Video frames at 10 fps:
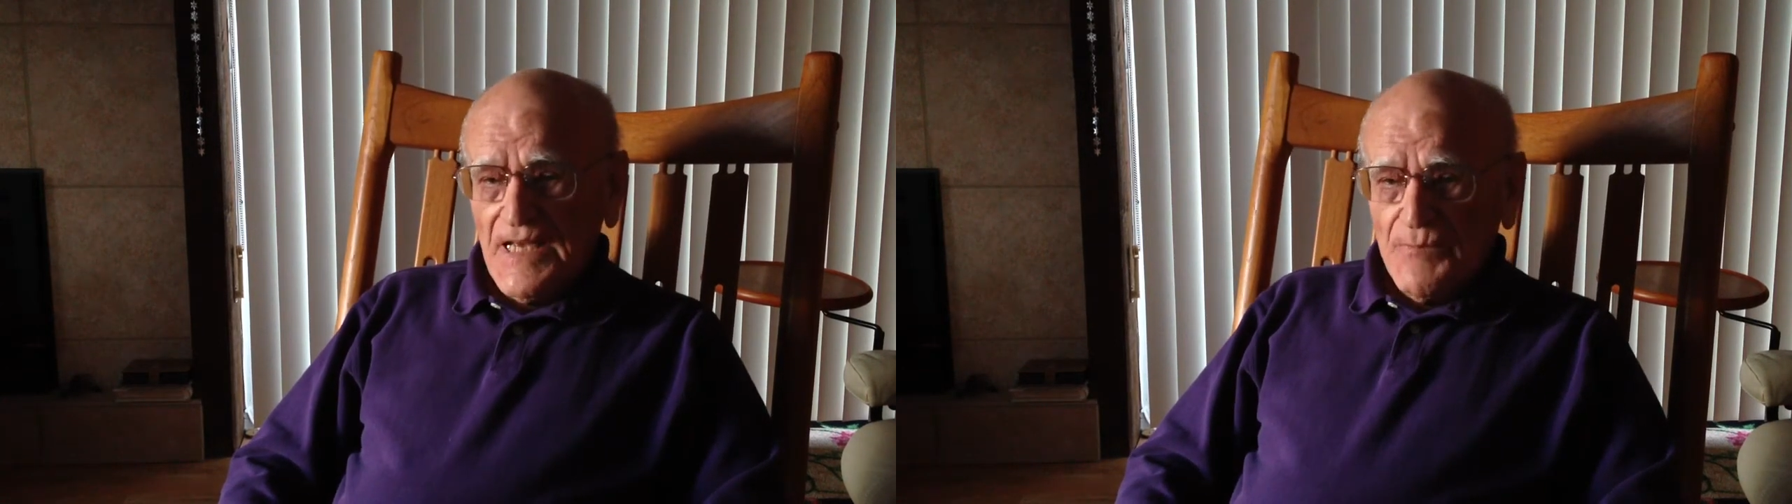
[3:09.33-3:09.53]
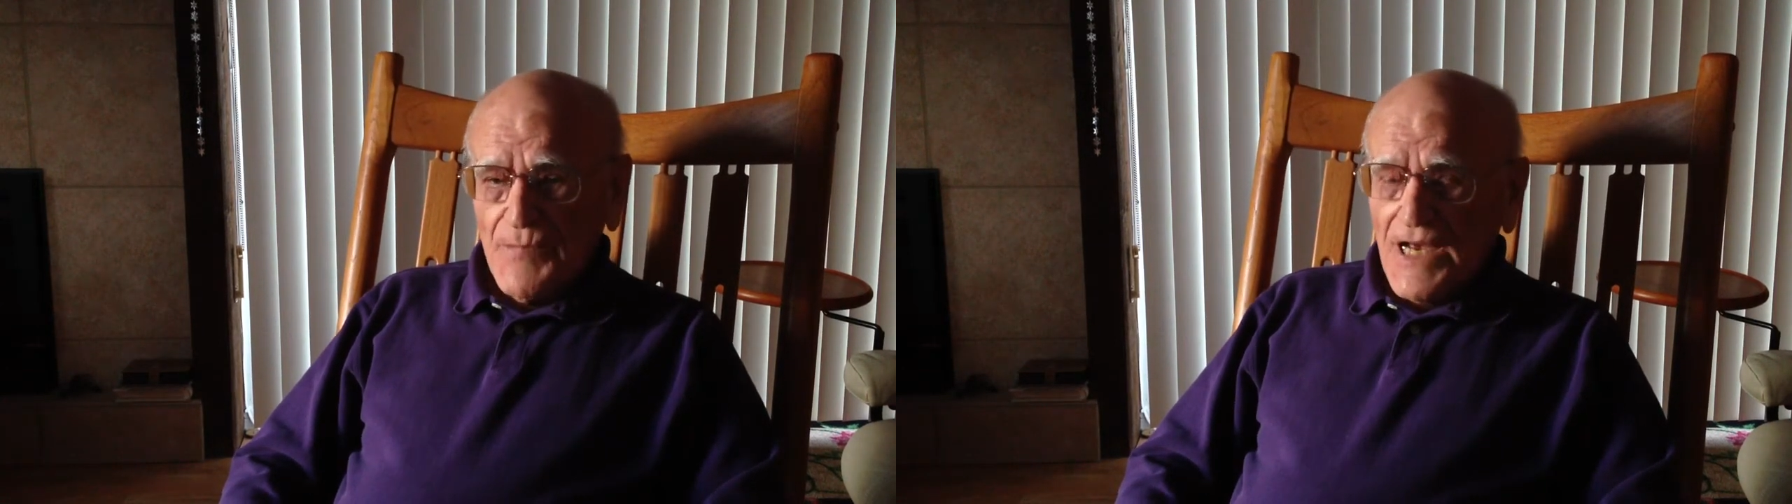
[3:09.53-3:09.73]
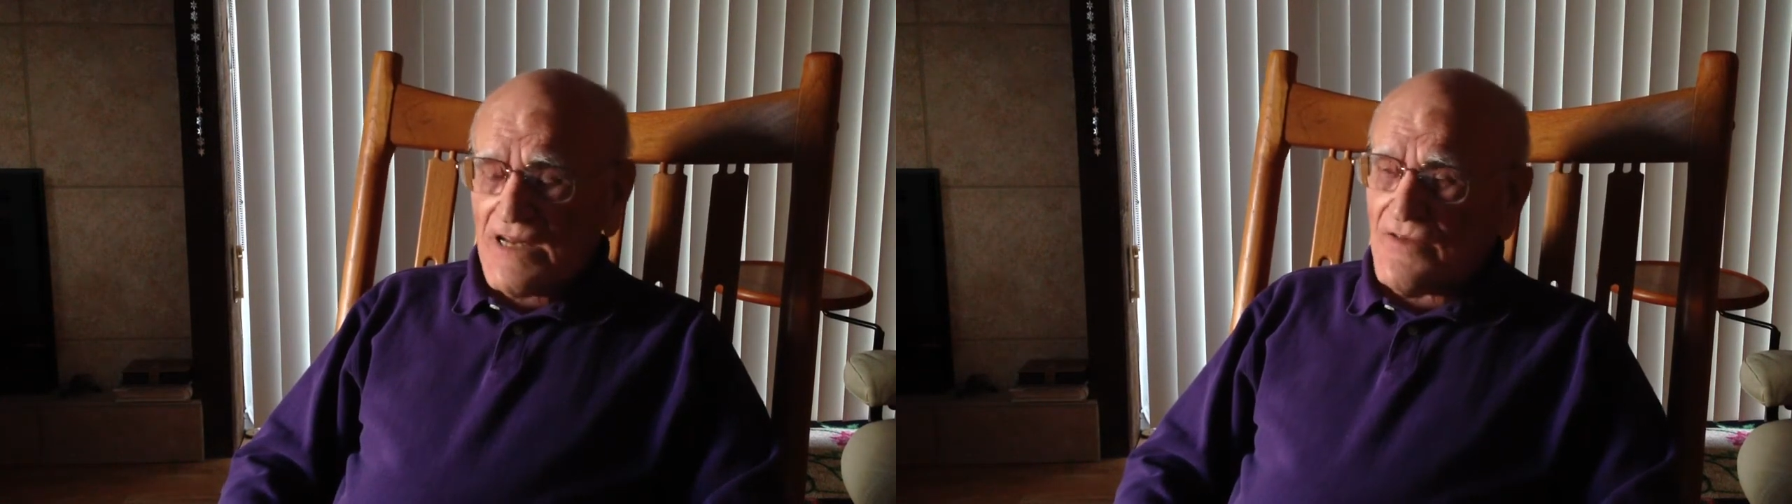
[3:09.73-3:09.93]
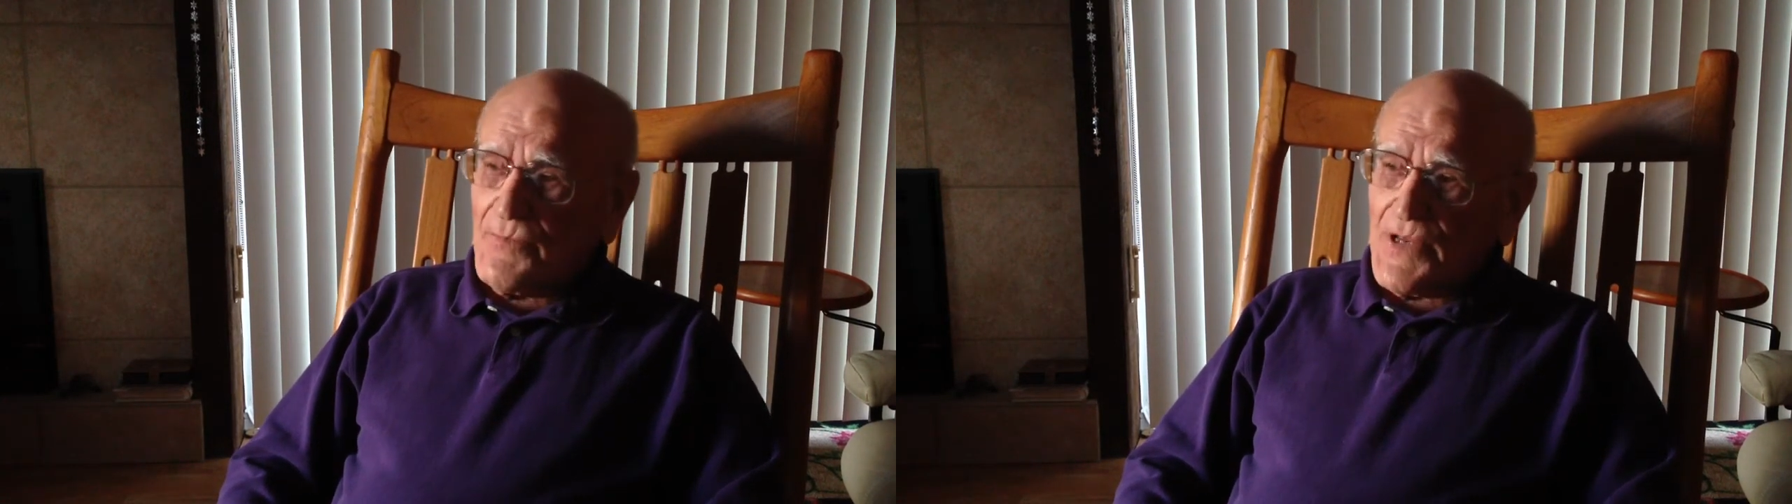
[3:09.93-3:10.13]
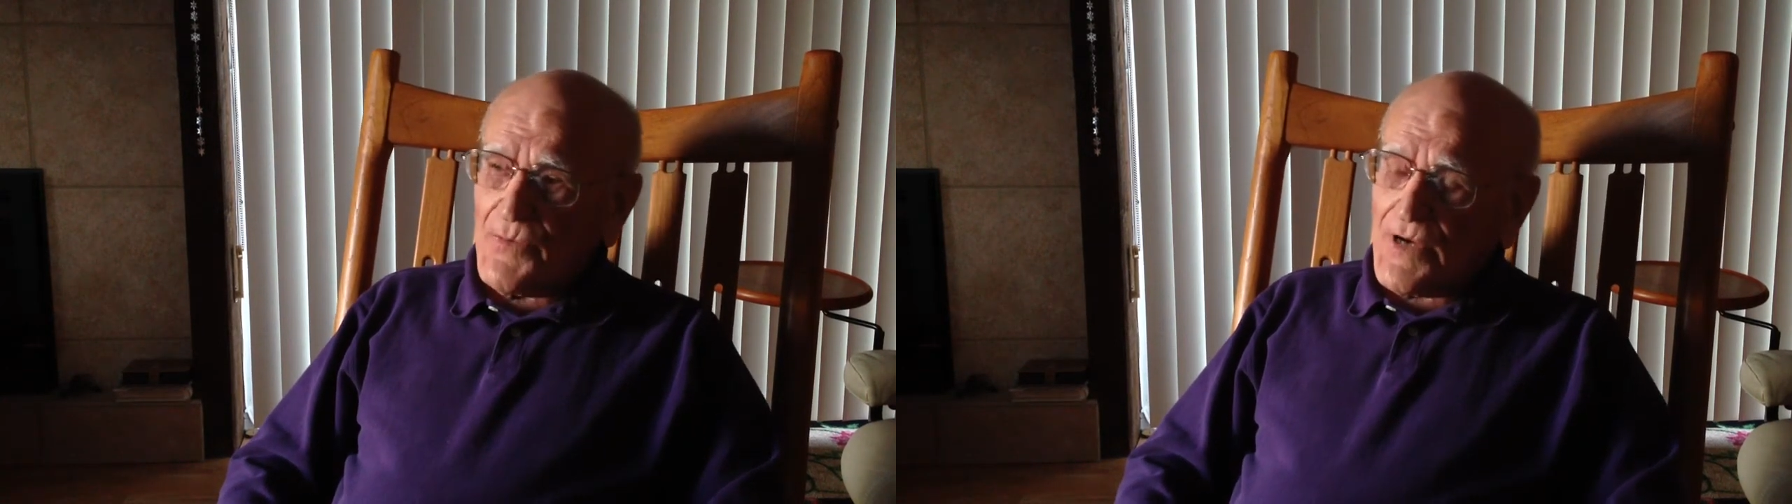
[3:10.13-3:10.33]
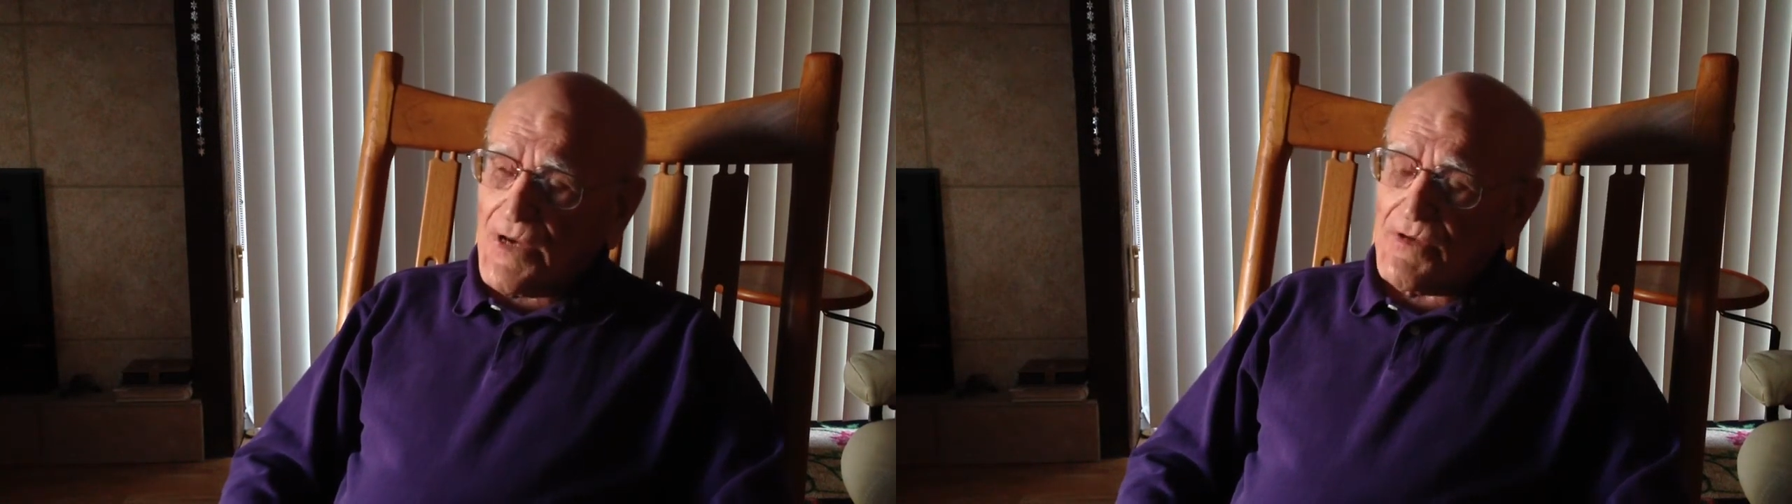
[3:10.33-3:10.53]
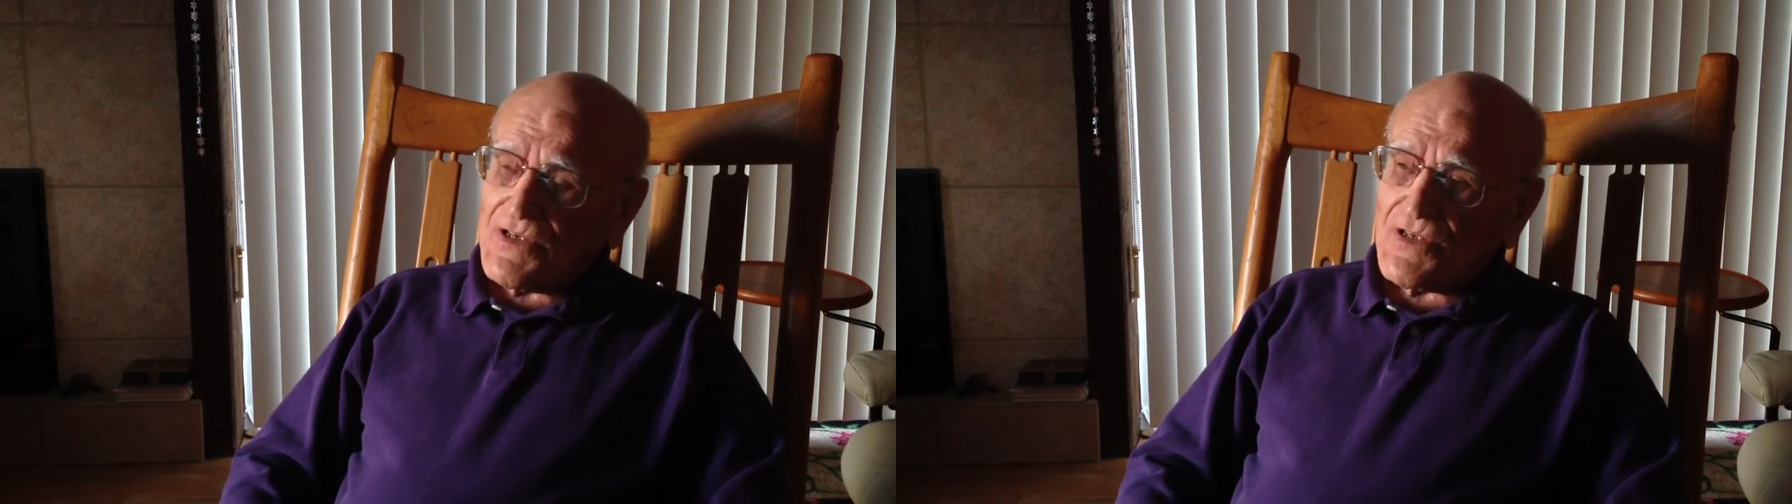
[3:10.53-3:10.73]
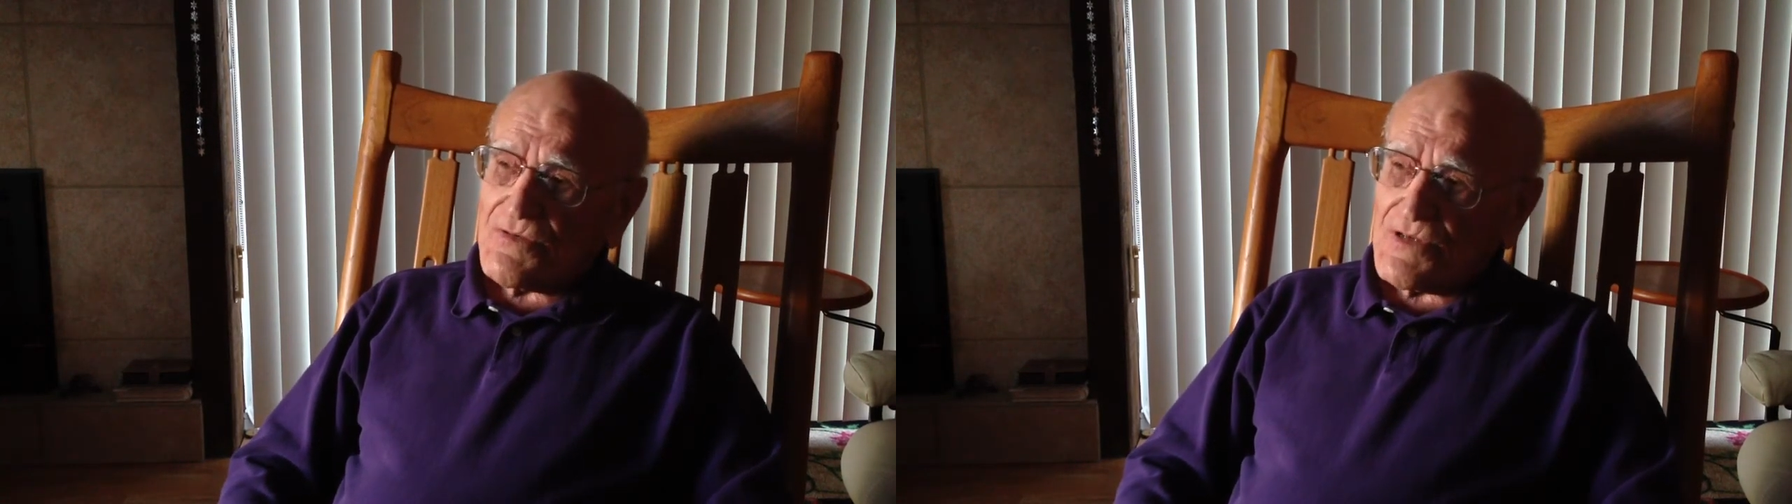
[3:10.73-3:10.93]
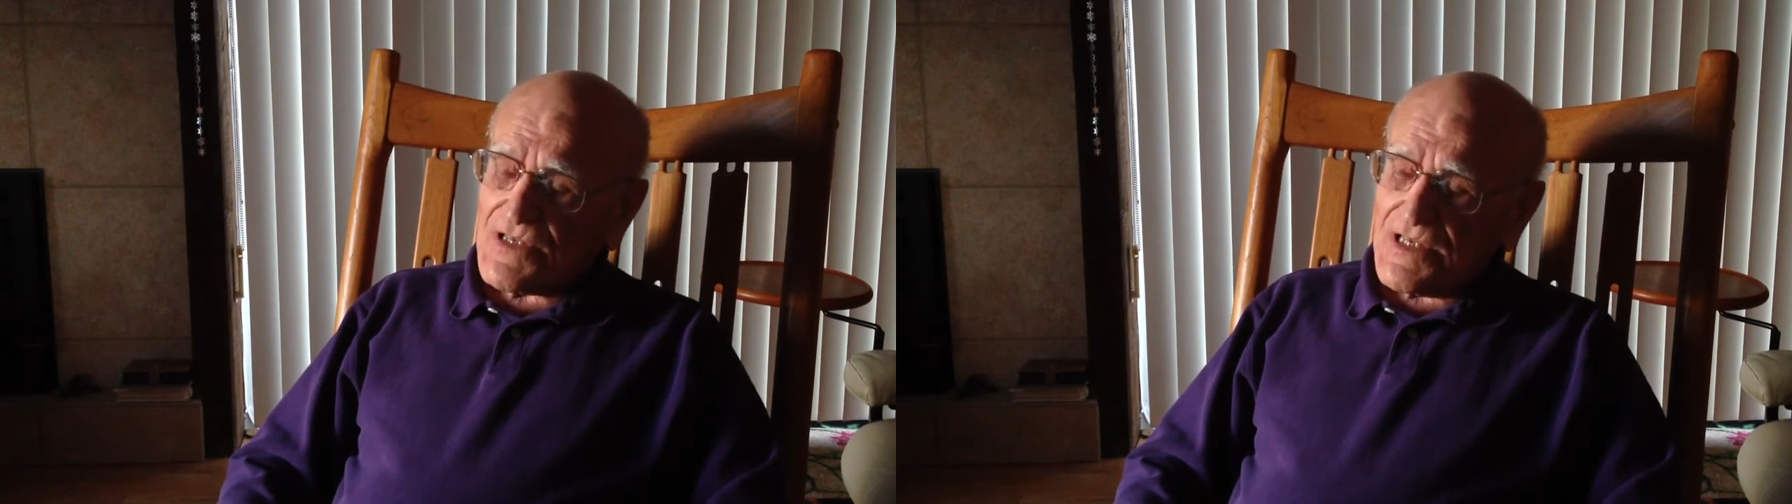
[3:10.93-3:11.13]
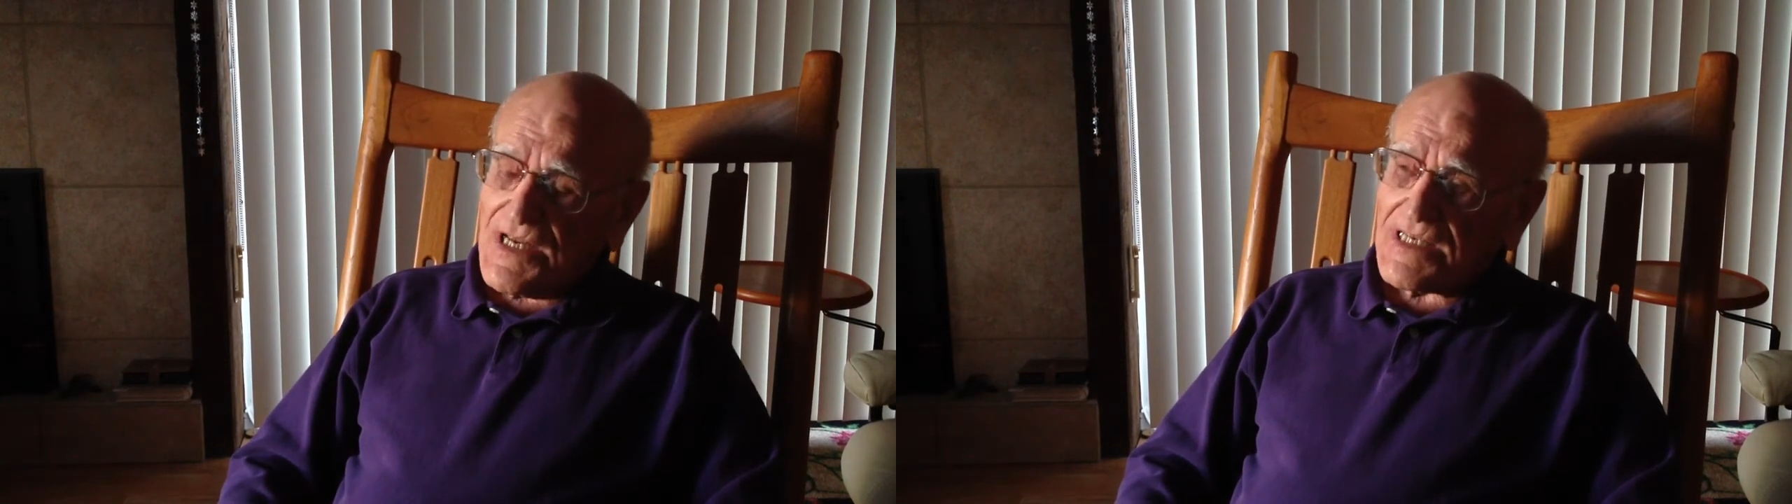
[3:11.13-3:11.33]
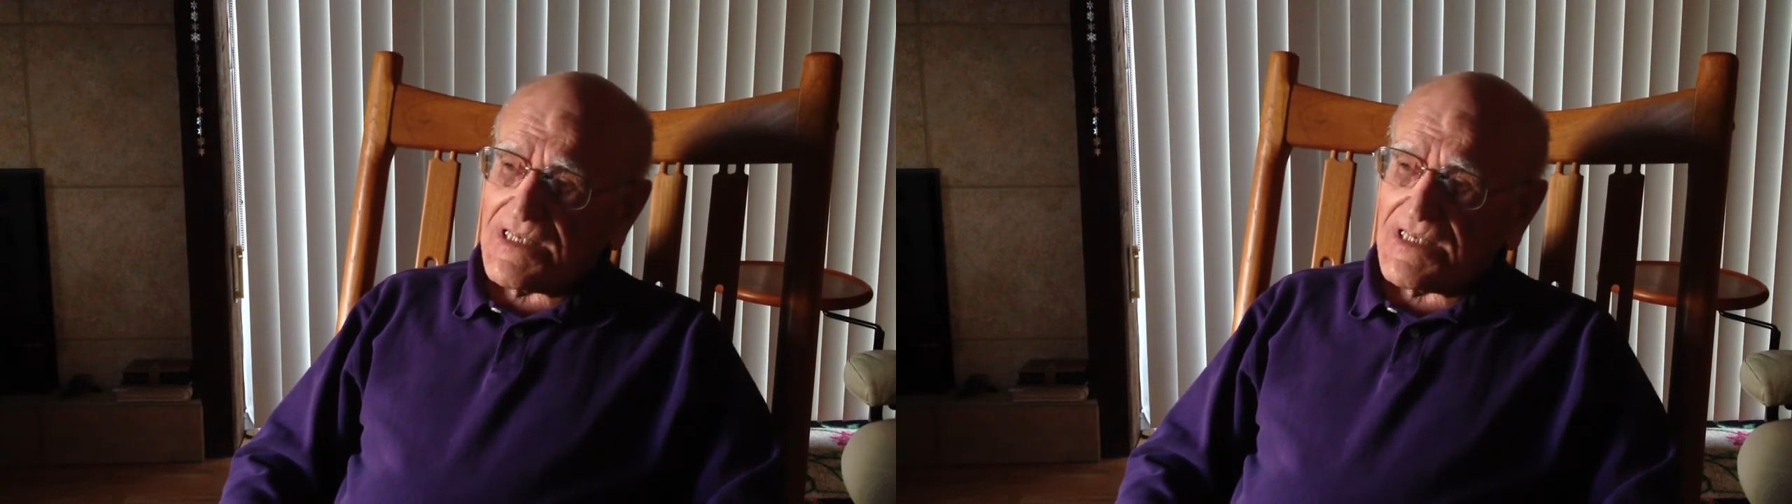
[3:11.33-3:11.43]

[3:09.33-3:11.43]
Battle of Midway, which was the next